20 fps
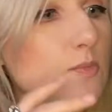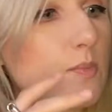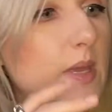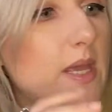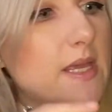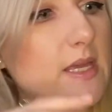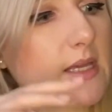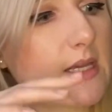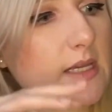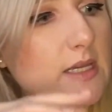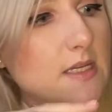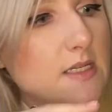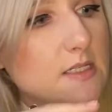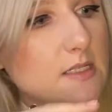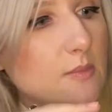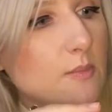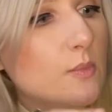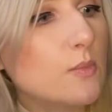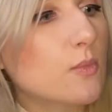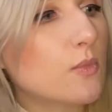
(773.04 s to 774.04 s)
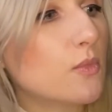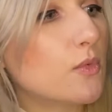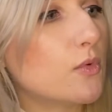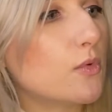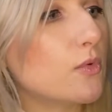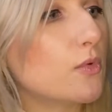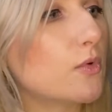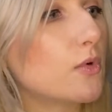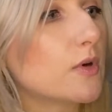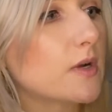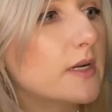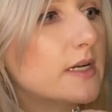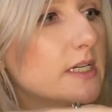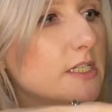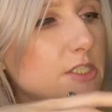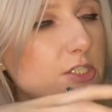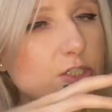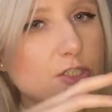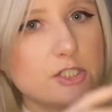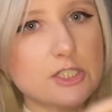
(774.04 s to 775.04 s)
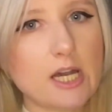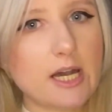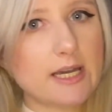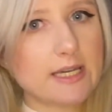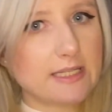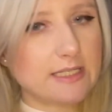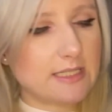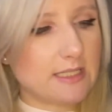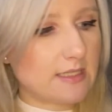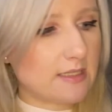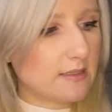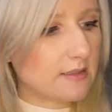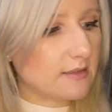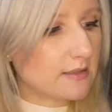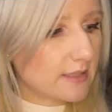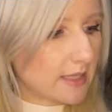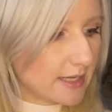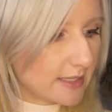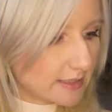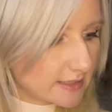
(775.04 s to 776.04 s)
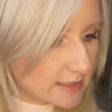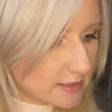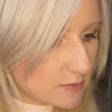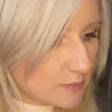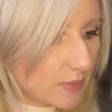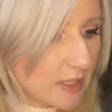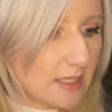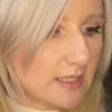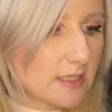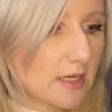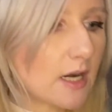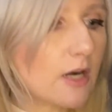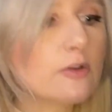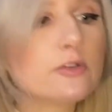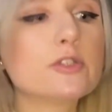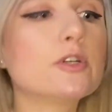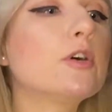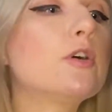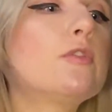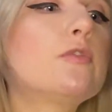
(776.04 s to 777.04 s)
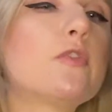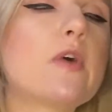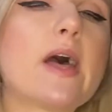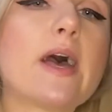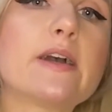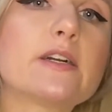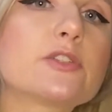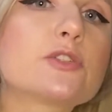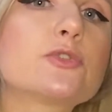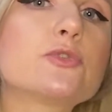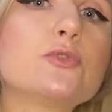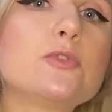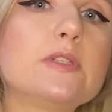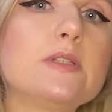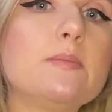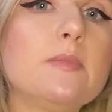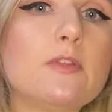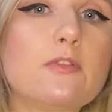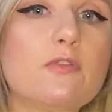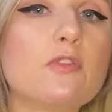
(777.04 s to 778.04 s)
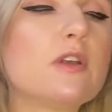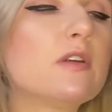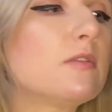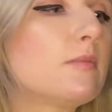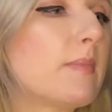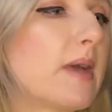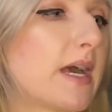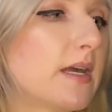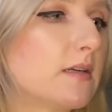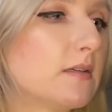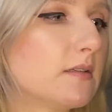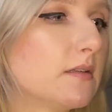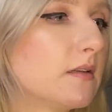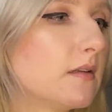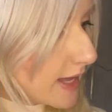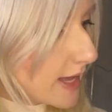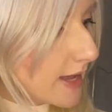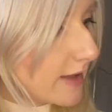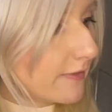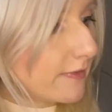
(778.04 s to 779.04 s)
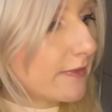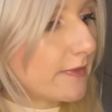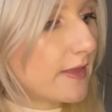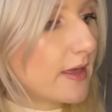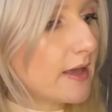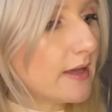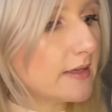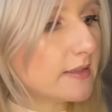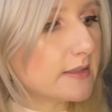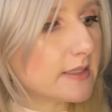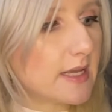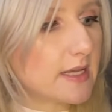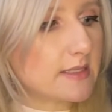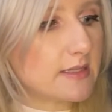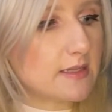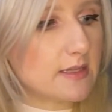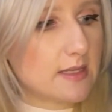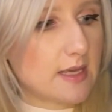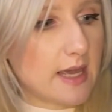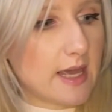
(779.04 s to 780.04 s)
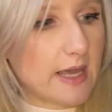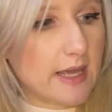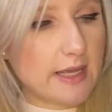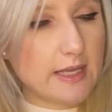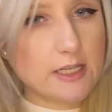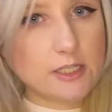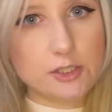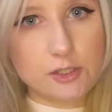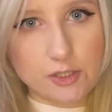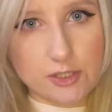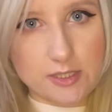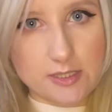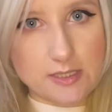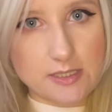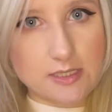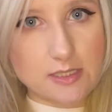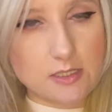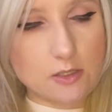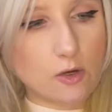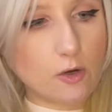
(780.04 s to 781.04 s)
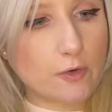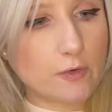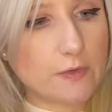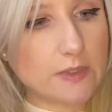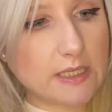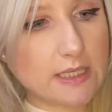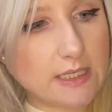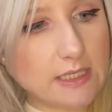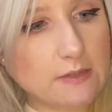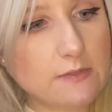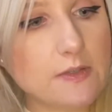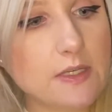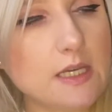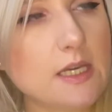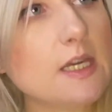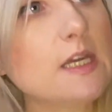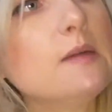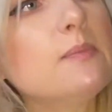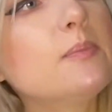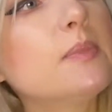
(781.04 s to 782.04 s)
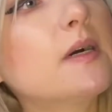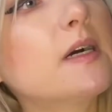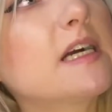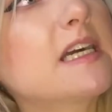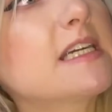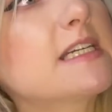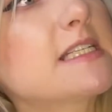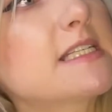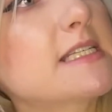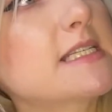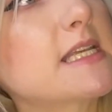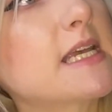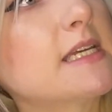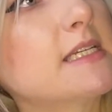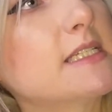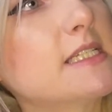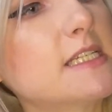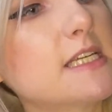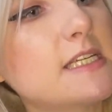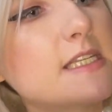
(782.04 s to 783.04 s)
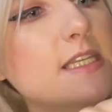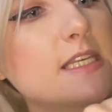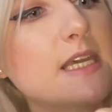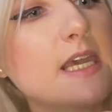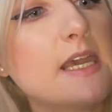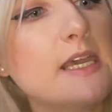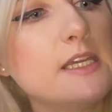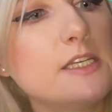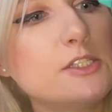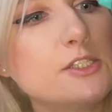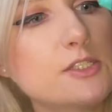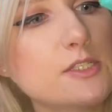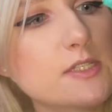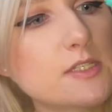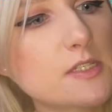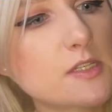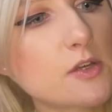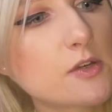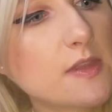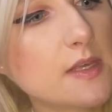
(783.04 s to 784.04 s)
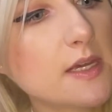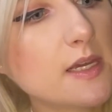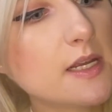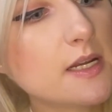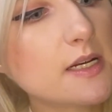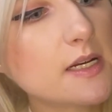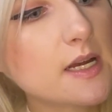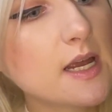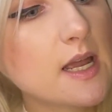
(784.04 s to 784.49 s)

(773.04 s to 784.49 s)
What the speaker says: make it more shiny, like it made out of actual mithril metal. And then at the edges of the EVA parts and at the edges there,